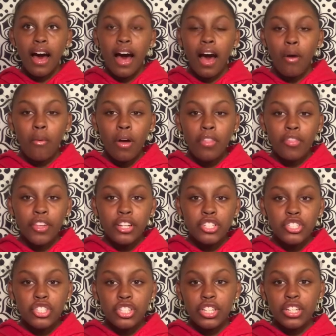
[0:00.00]
I want their
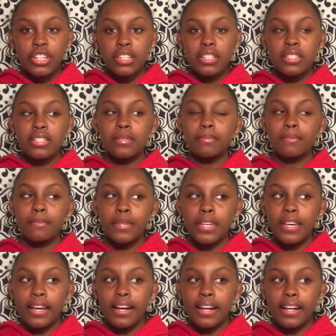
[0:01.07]
jeans
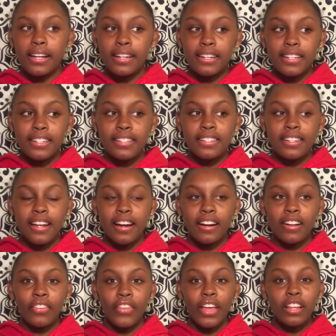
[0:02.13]
because
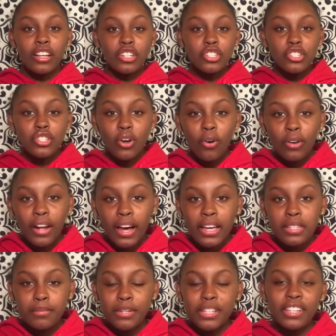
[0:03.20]
they look so
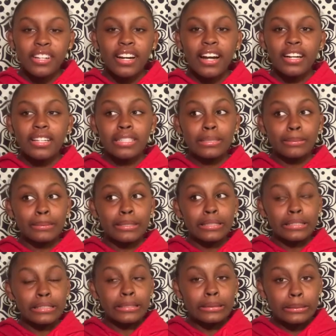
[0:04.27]
nice, but they're kind of
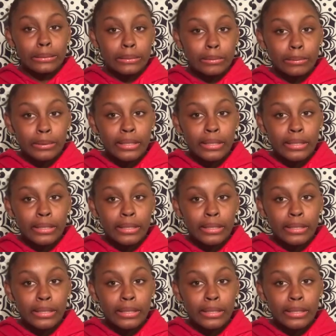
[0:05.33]
expensive.